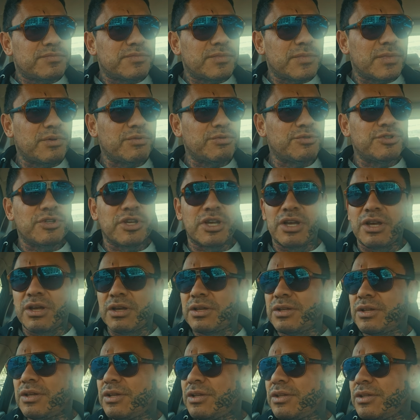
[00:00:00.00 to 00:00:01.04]
It was the
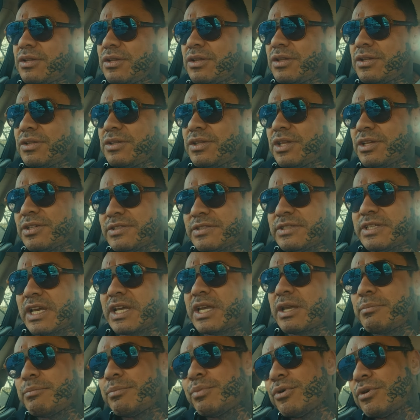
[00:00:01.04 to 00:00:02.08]

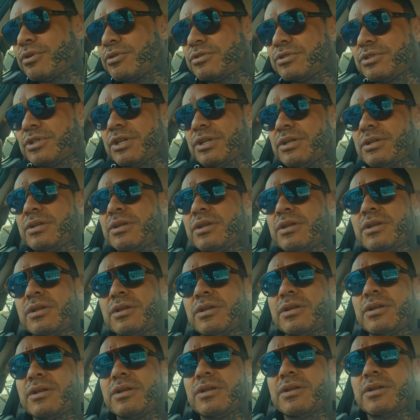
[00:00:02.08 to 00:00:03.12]
second person
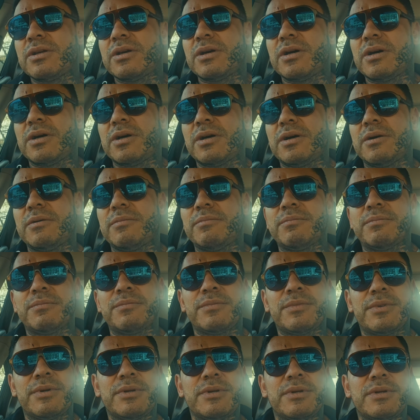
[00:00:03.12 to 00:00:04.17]
I
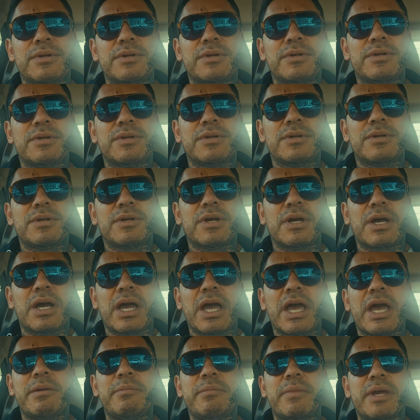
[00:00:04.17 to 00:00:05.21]

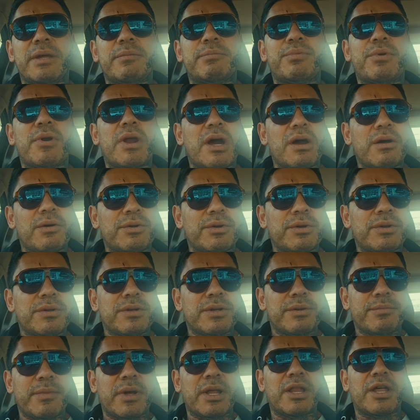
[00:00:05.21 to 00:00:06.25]
had made proud
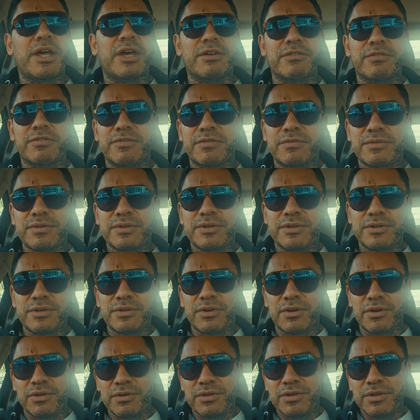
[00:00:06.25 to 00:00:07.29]
in my life, you
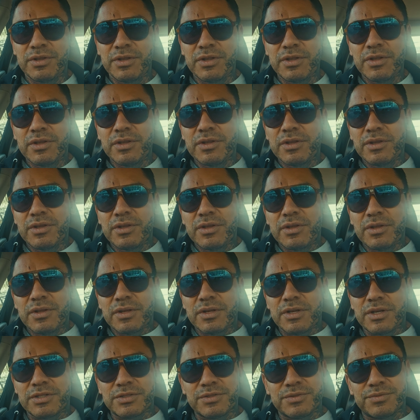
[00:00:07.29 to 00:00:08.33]
know,
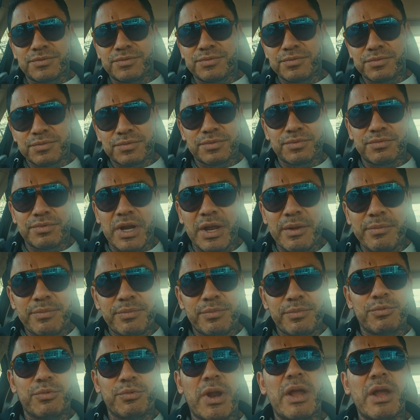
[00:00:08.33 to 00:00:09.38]
because right
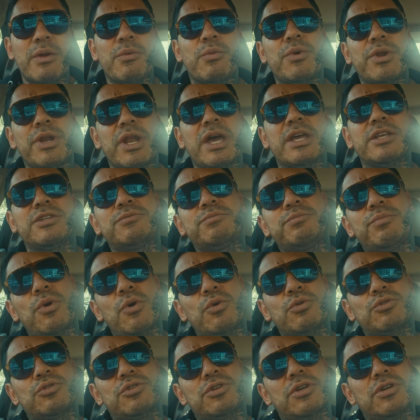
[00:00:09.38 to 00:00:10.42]
when I
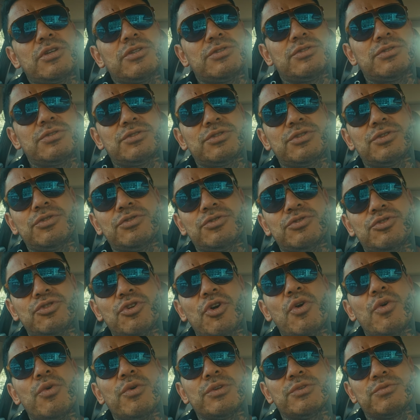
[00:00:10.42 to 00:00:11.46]
spoke to
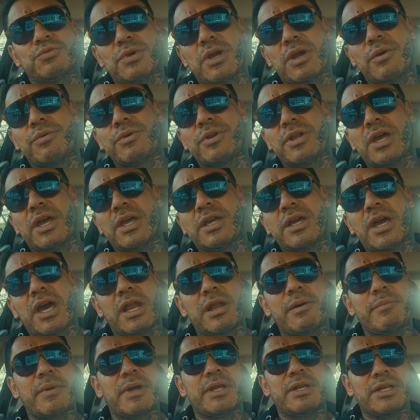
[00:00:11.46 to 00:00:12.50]
Joe is right when I got
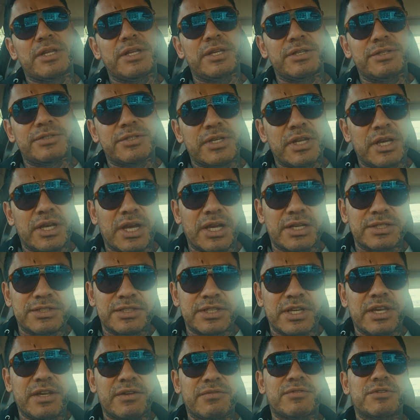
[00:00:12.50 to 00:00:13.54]
on my knees and I got
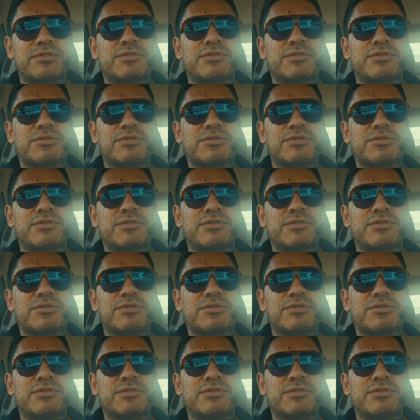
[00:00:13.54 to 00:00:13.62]
saved.